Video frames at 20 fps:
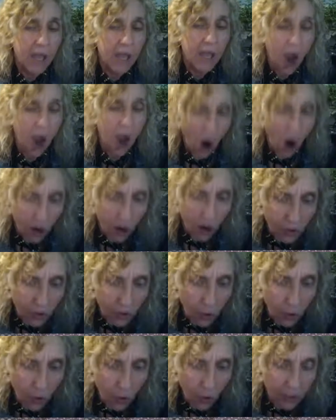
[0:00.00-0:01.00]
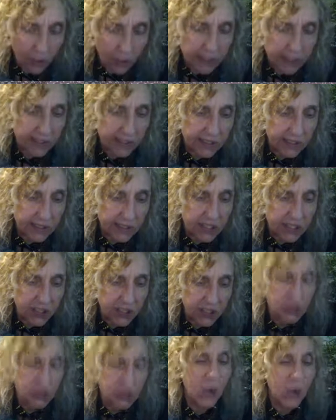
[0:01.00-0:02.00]
our goal is to
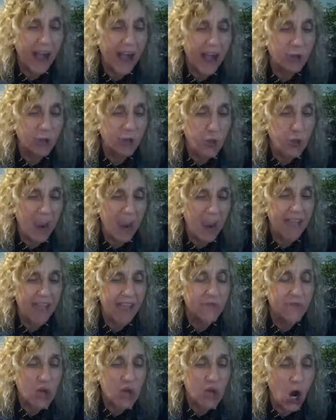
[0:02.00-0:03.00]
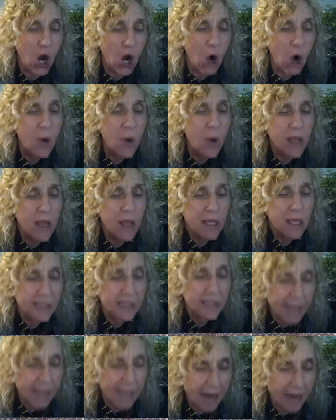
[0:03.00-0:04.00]
teach you how to have no
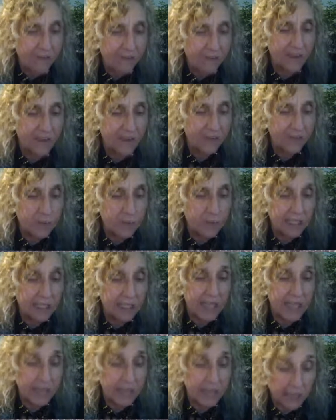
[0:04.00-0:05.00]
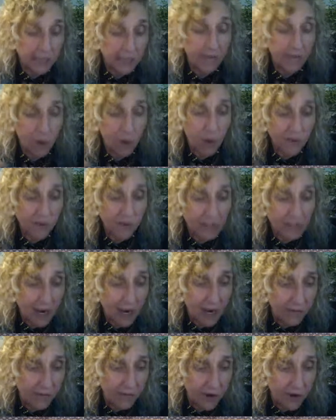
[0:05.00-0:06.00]
side effect from detoxing. If you have a side
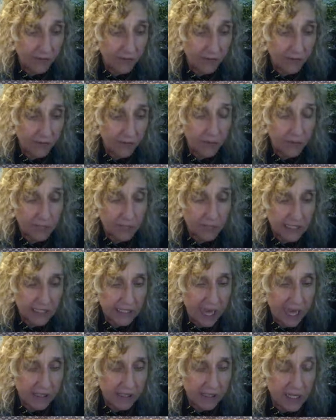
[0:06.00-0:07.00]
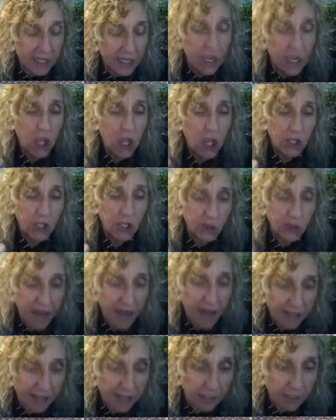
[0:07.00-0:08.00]
effect from detoxing, you're
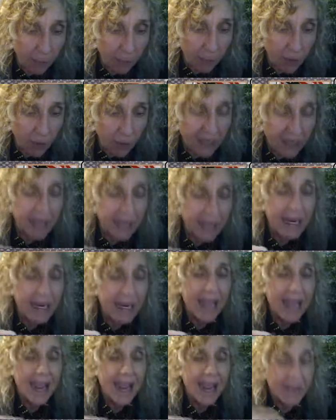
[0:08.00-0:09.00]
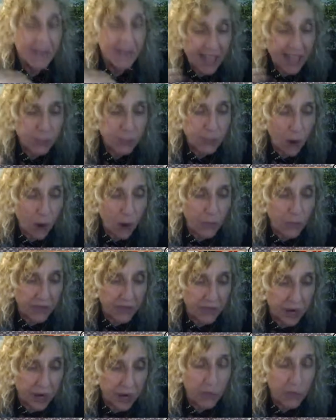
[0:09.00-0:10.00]
not supporting it, and that's why we're
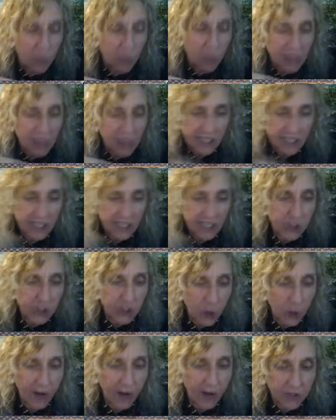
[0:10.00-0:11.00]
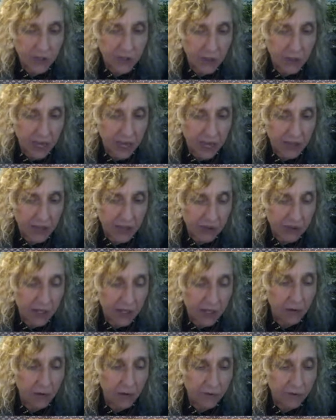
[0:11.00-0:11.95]
there. We want to teach you how to do that yourself.